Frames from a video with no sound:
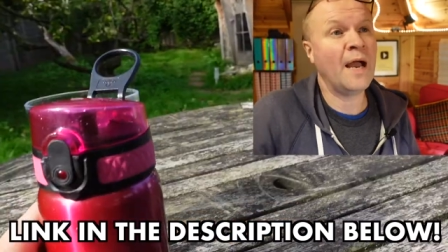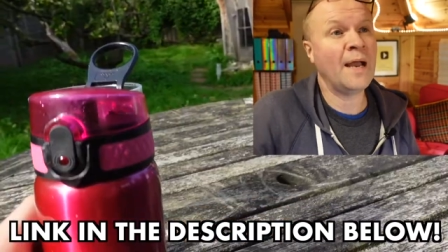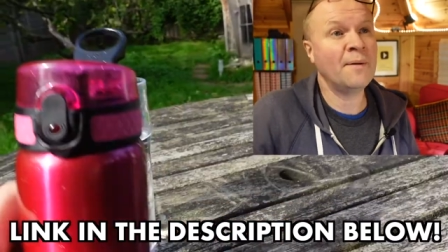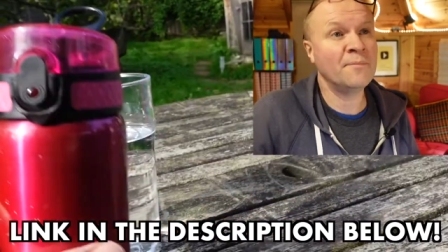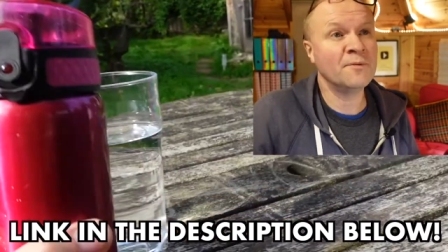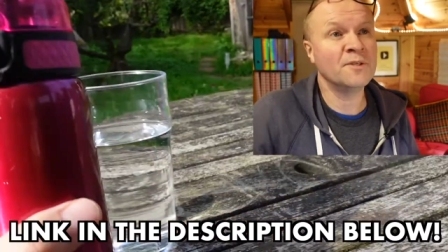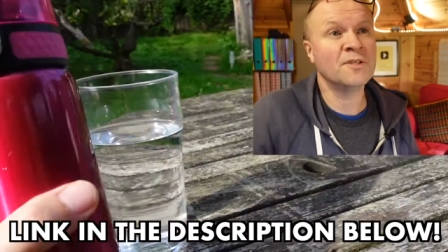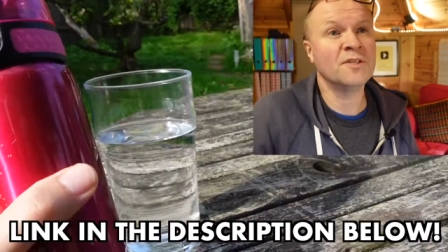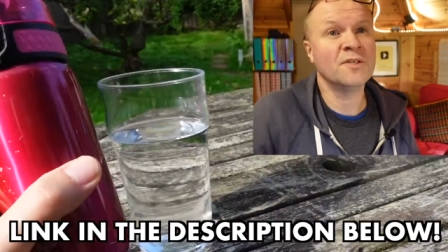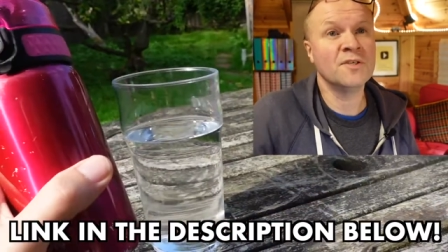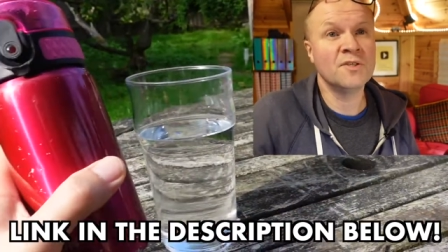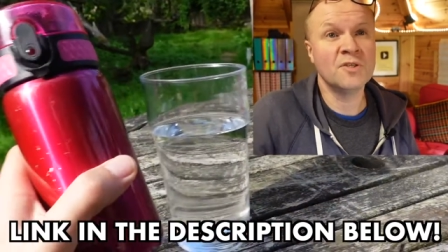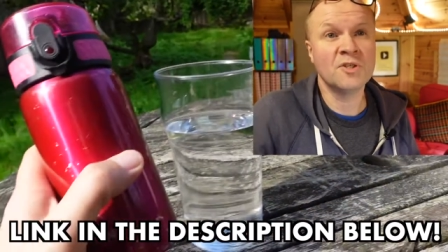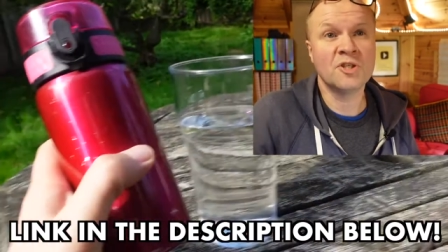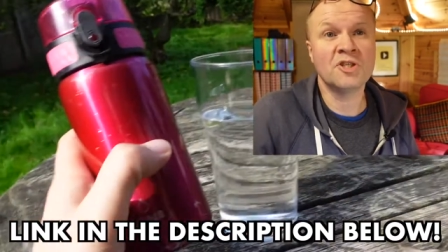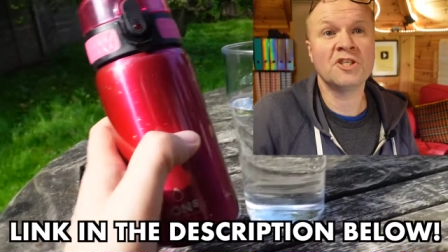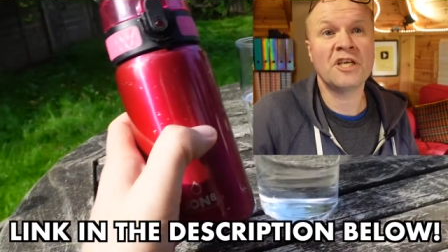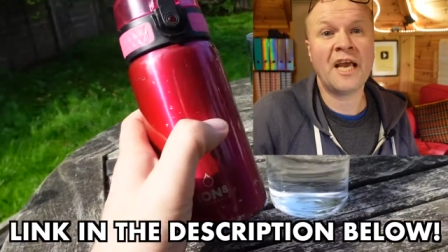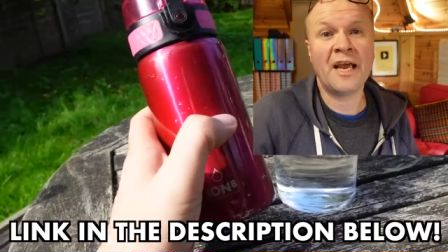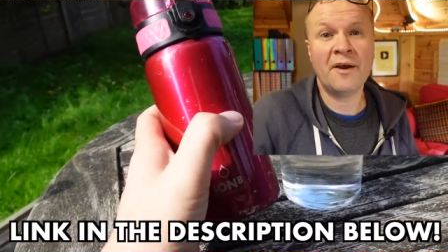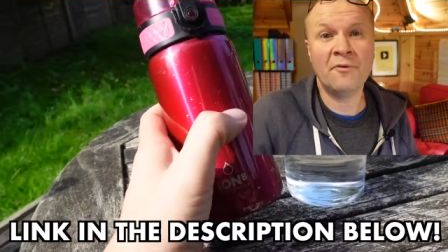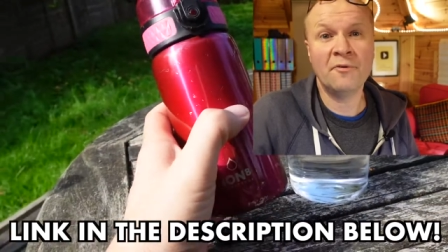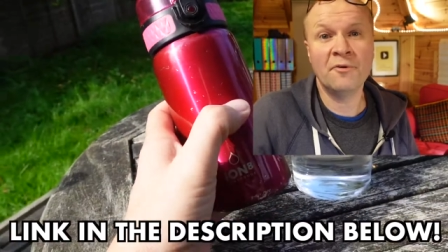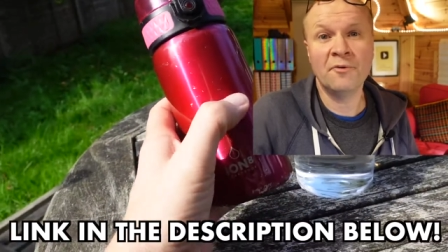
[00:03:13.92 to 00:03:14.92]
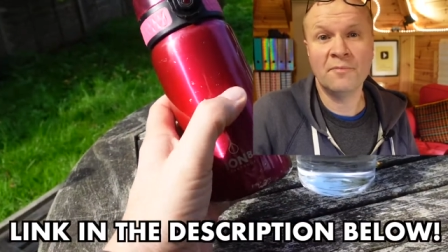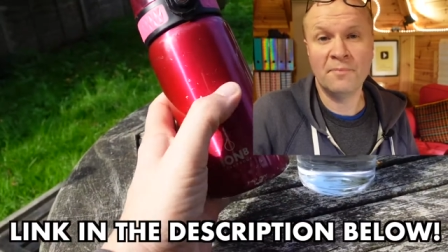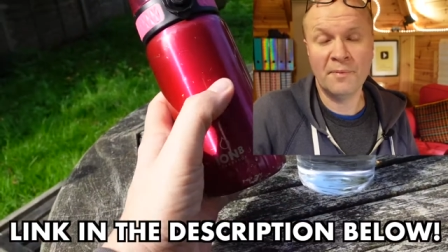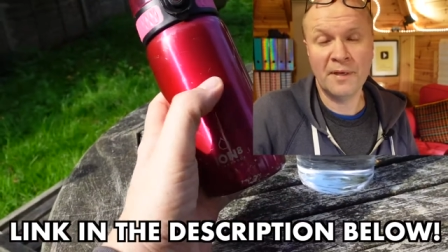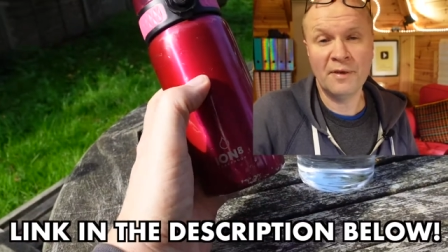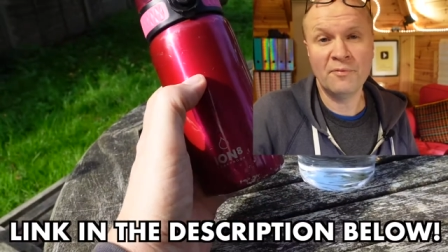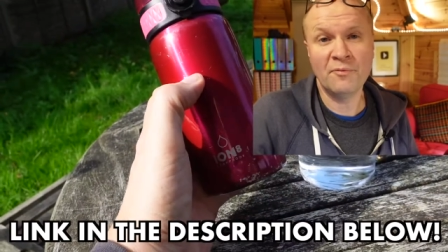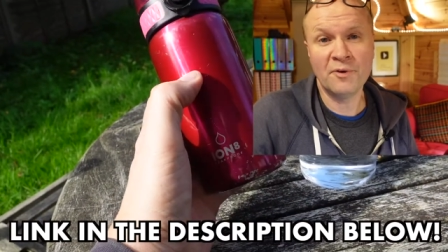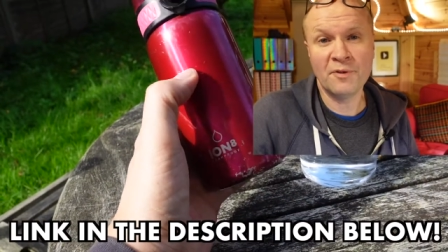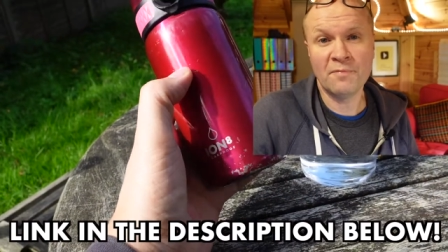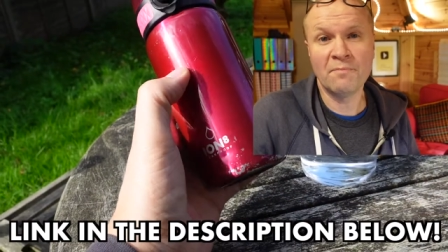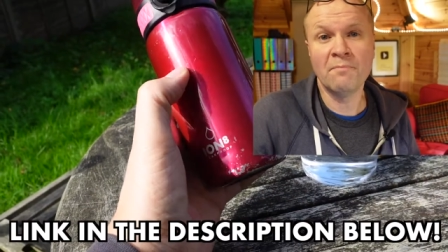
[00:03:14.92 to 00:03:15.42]
Amazon showered me
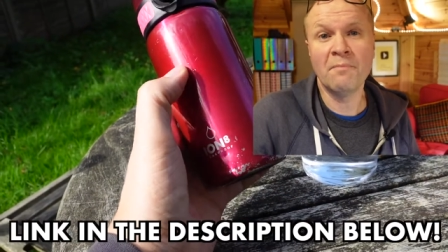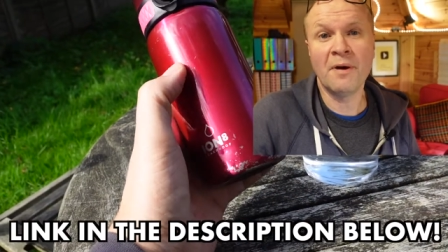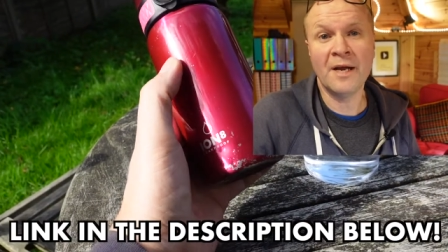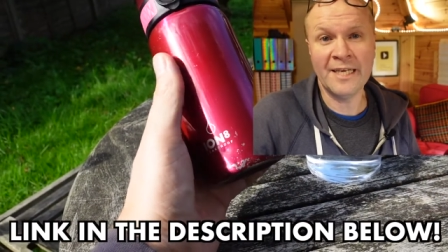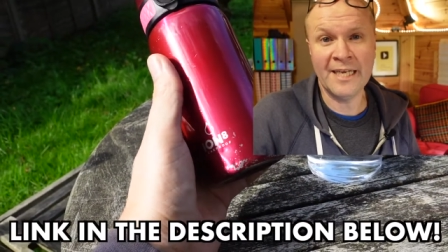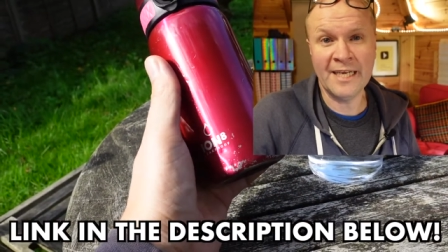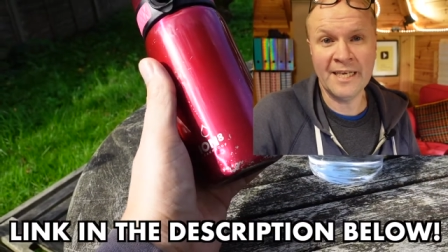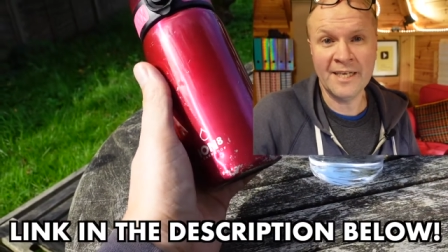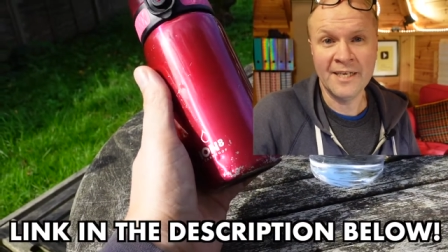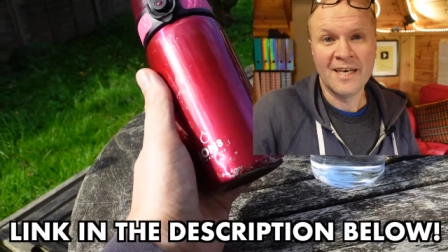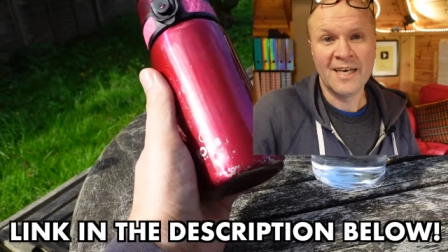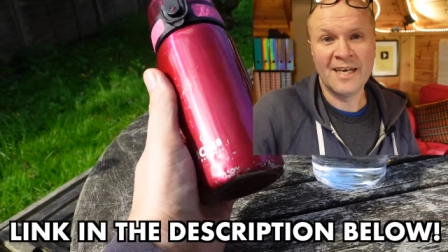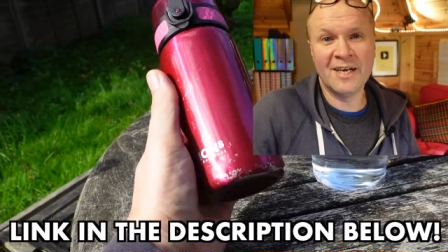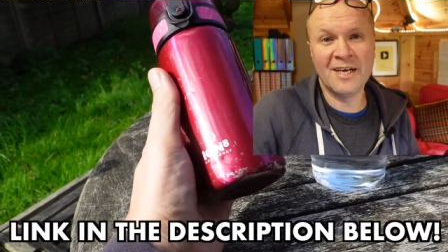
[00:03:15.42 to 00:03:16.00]
with money